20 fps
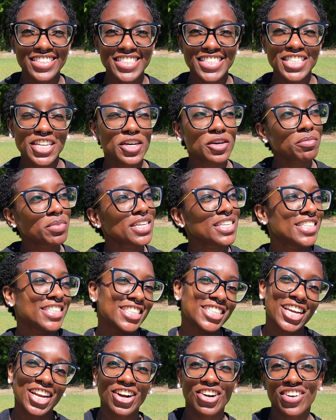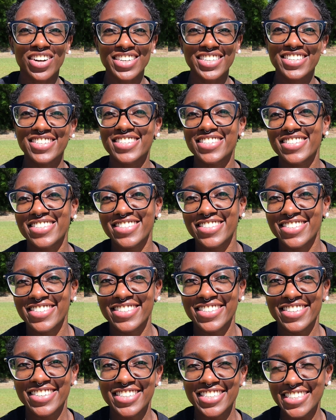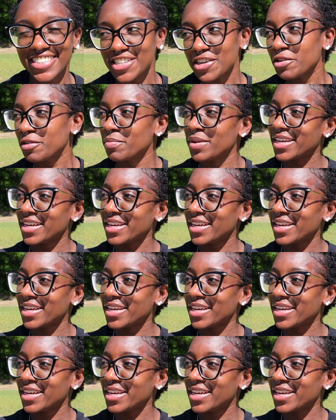still be generous, still